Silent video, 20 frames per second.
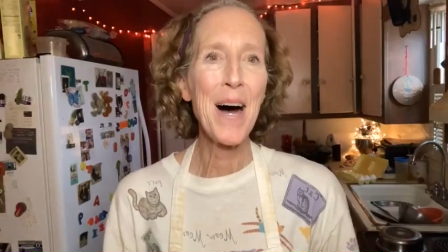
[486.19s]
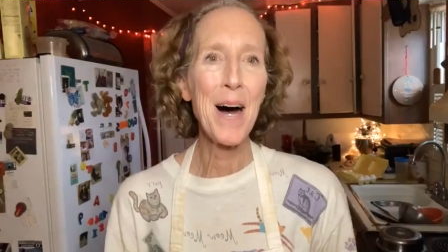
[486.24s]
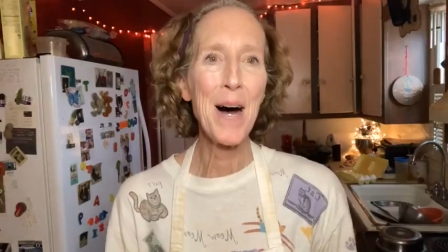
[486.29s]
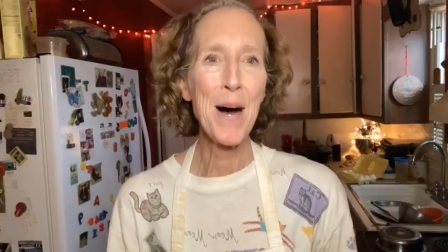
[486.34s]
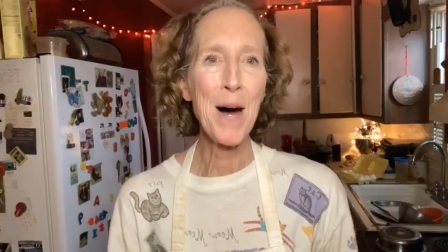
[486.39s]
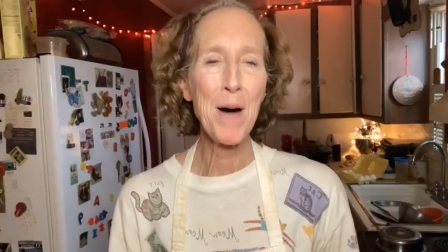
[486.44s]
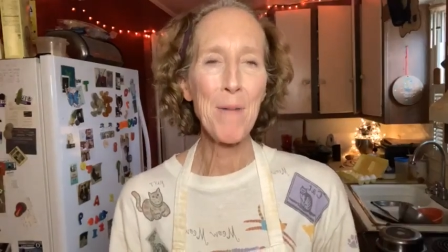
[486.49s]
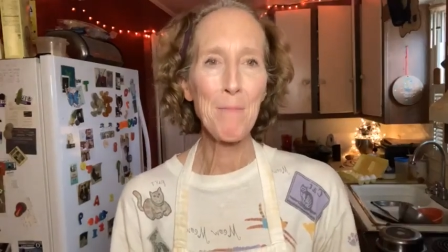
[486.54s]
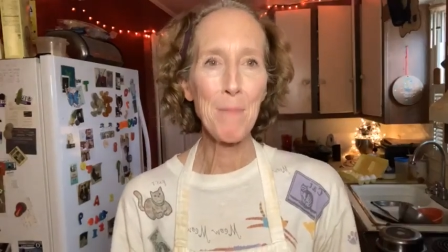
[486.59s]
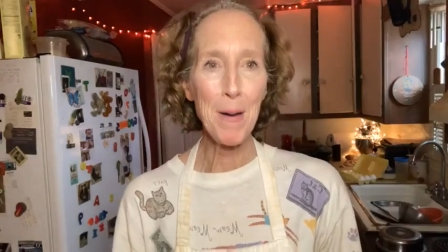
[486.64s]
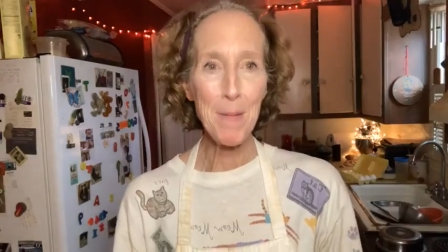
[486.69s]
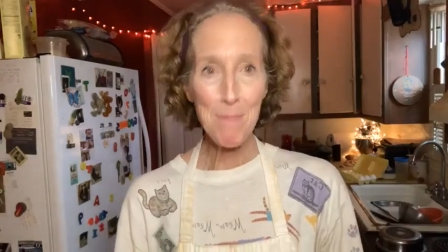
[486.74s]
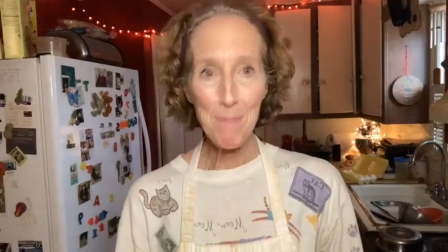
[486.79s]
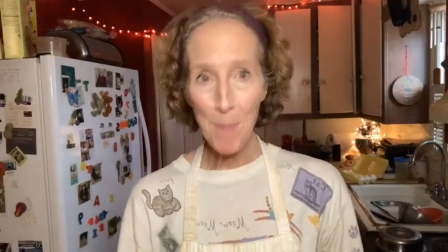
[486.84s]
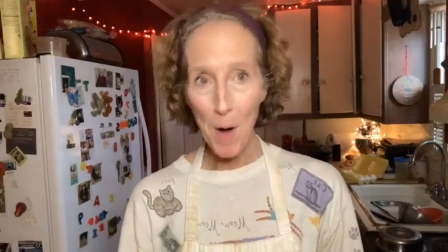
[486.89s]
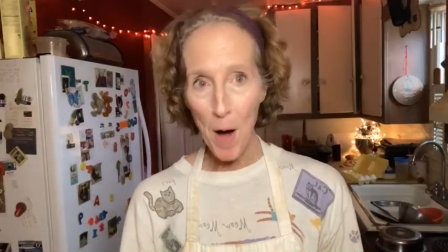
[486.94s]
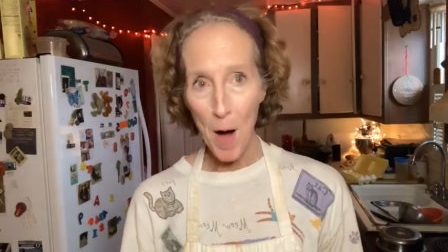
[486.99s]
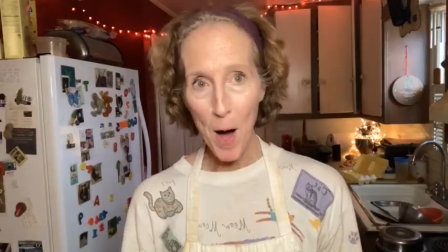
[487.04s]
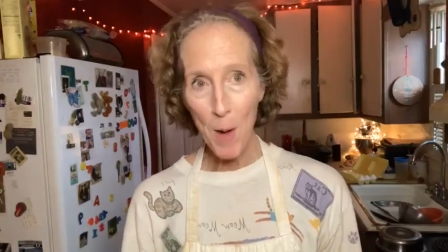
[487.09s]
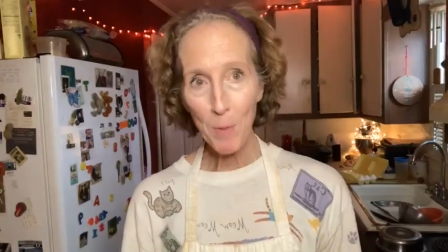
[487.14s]
My
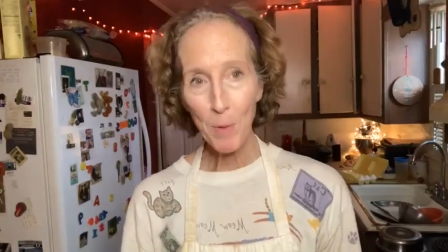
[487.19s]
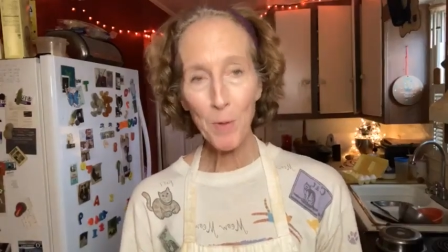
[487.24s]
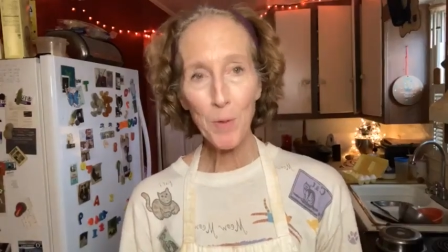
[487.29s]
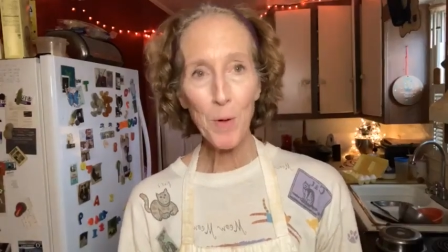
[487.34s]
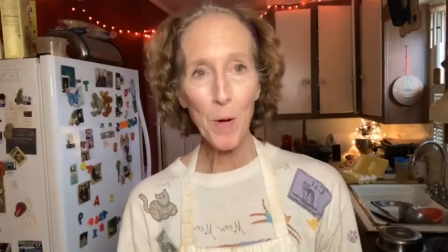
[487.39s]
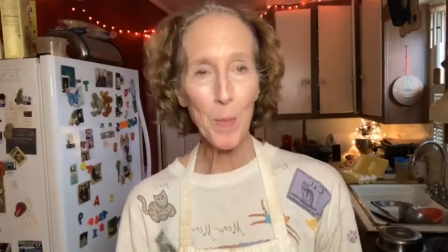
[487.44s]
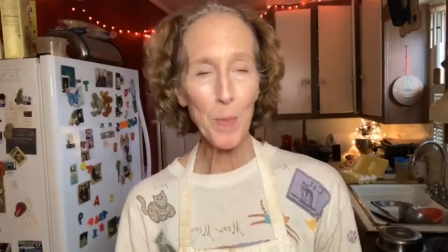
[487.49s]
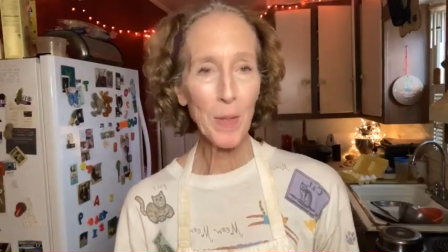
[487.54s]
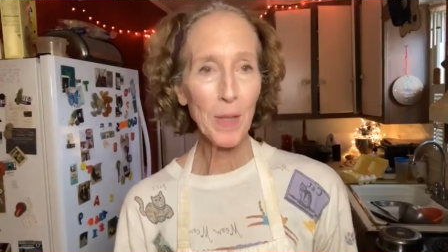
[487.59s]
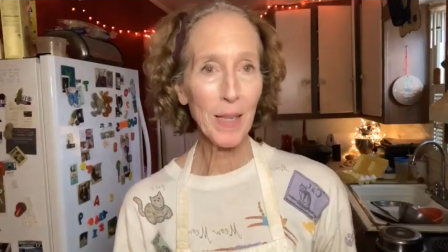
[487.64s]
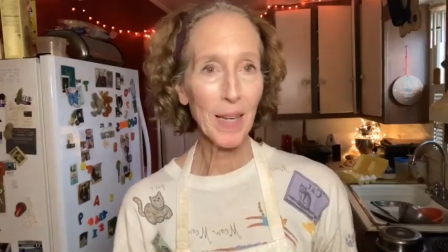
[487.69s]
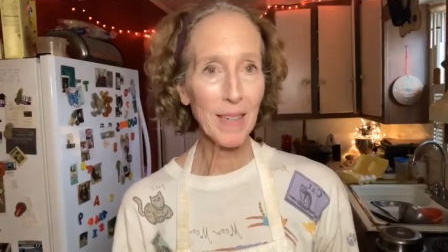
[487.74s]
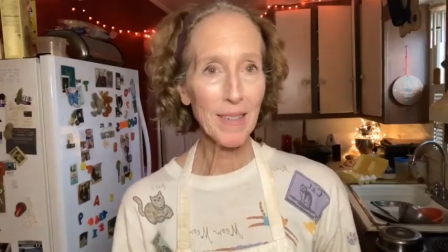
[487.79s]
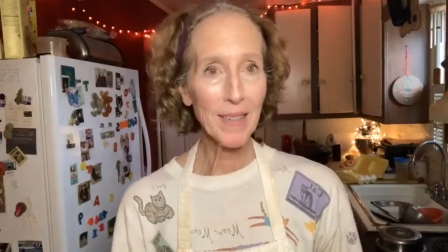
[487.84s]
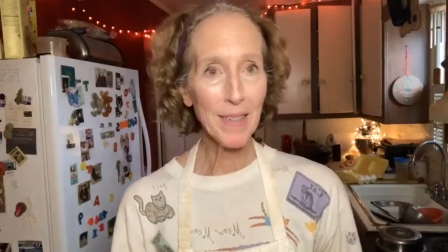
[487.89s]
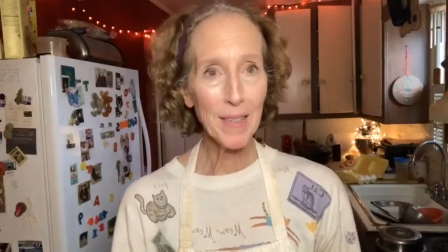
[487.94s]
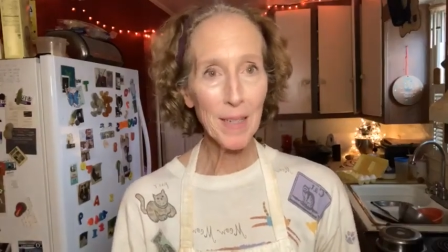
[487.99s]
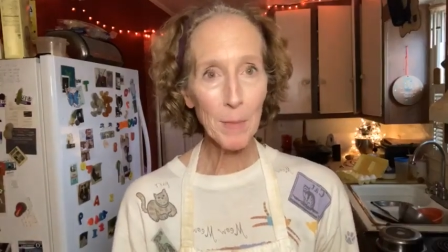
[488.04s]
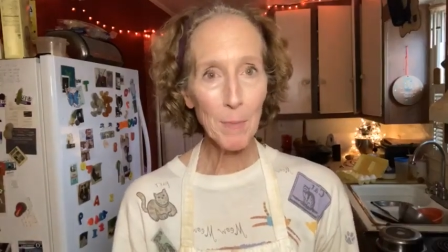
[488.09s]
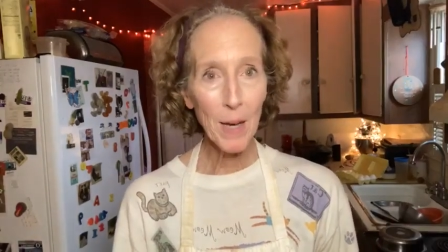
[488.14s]
mom grew up in
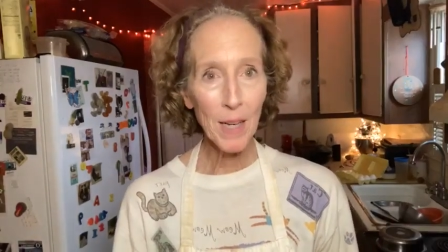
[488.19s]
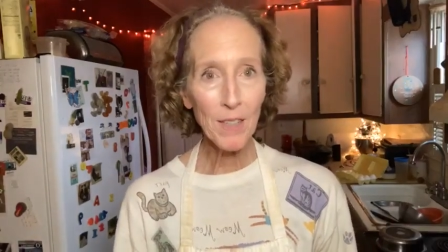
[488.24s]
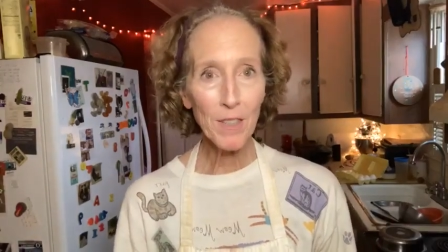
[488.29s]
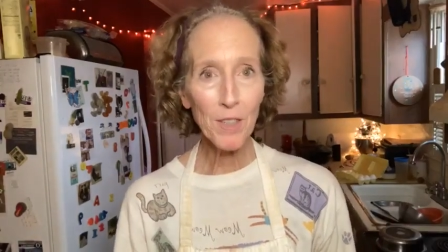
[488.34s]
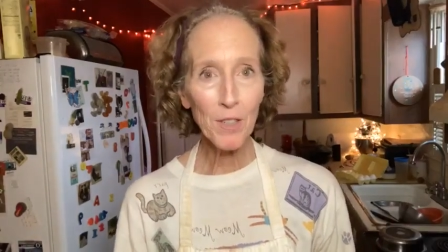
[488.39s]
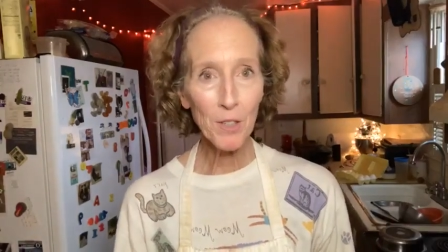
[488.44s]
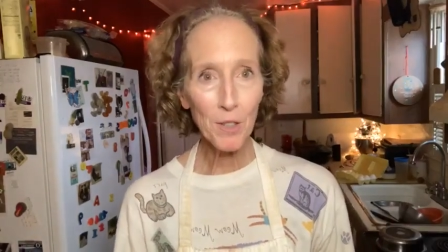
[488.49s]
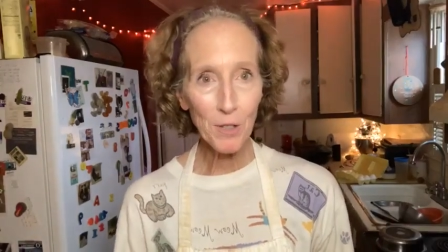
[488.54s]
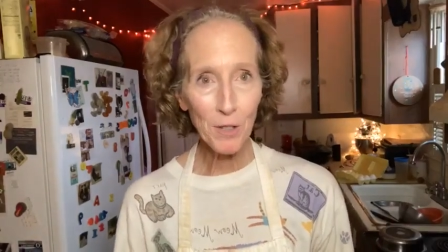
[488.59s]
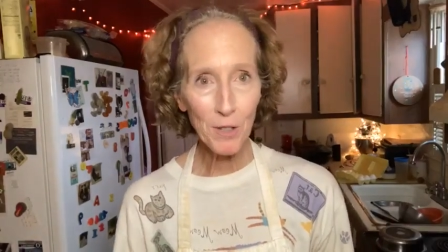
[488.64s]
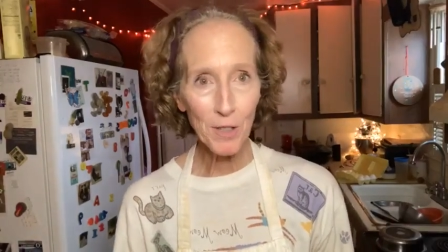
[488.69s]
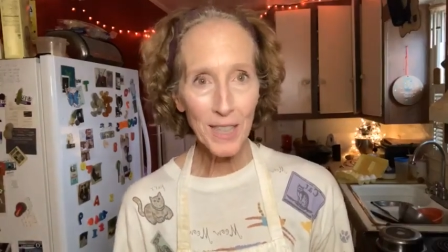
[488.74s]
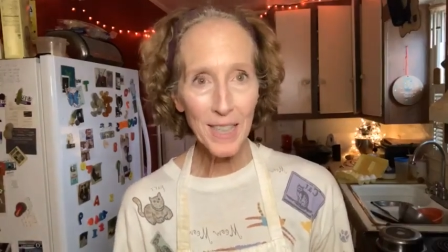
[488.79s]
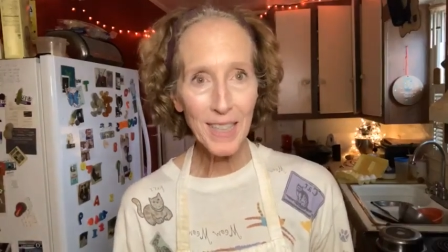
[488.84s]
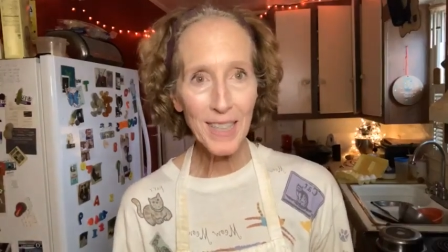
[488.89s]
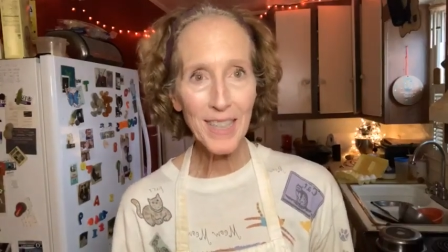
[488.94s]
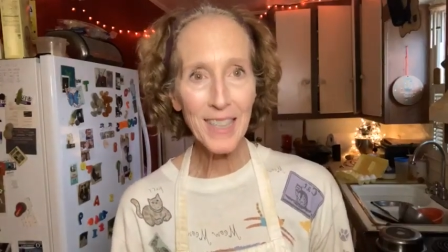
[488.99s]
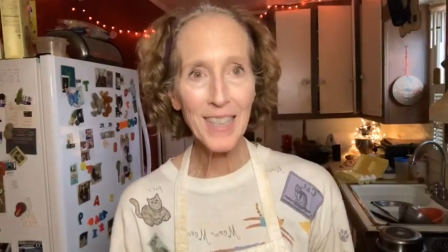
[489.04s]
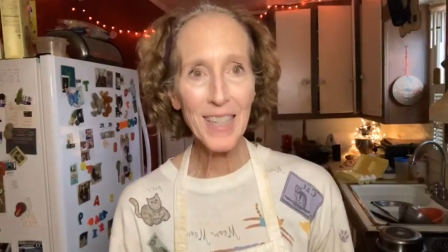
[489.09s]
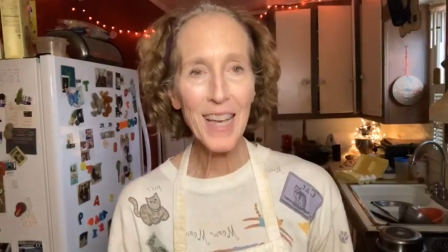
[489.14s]
Lexington,
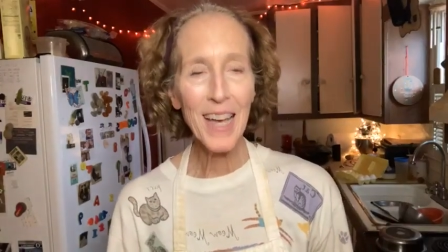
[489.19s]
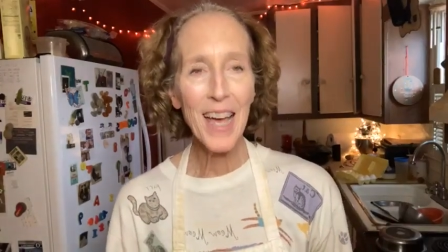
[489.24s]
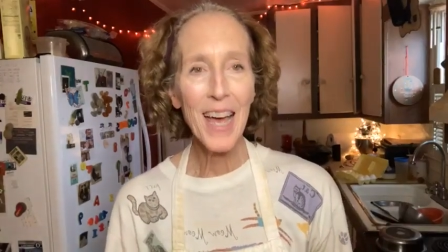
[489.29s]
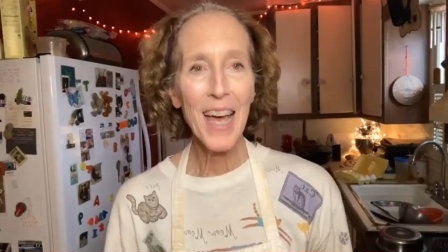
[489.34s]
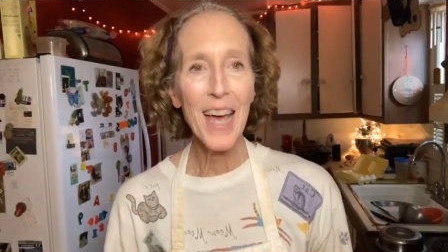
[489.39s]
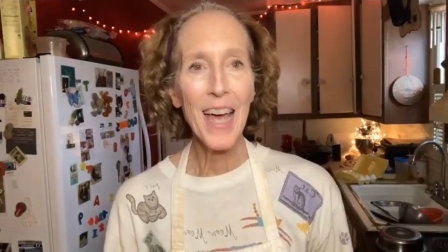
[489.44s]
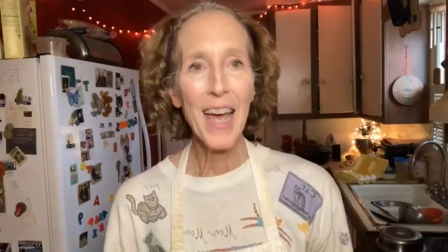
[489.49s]
Massachusetts,